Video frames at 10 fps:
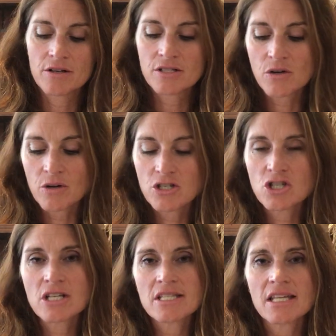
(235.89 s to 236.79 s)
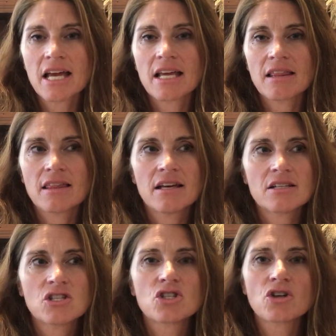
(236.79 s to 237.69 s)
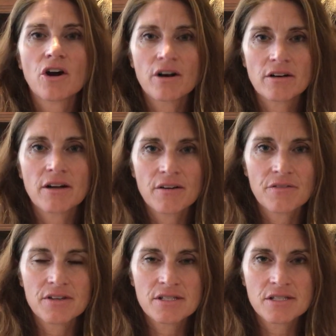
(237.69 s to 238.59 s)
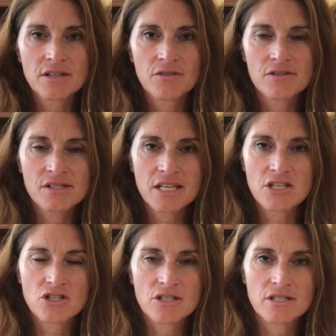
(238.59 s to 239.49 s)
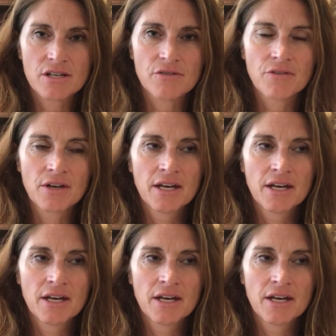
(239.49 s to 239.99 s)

And so it's just like the start of the civilizations of